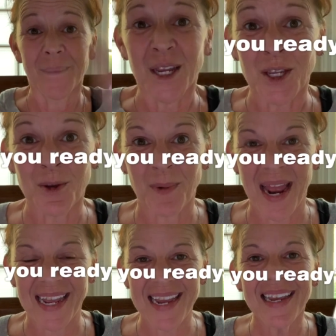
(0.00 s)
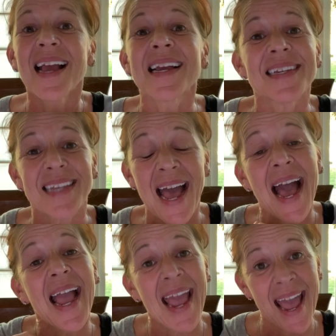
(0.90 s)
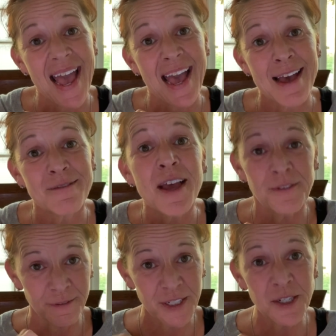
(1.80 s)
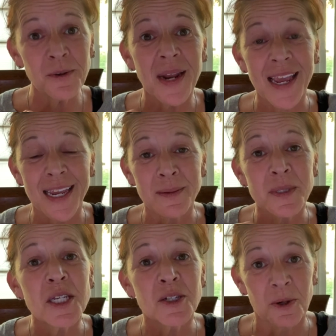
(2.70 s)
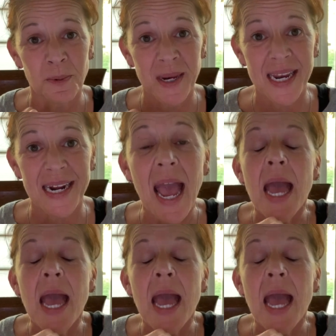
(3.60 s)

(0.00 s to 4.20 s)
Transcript: You ready? Because I have 52 names to read.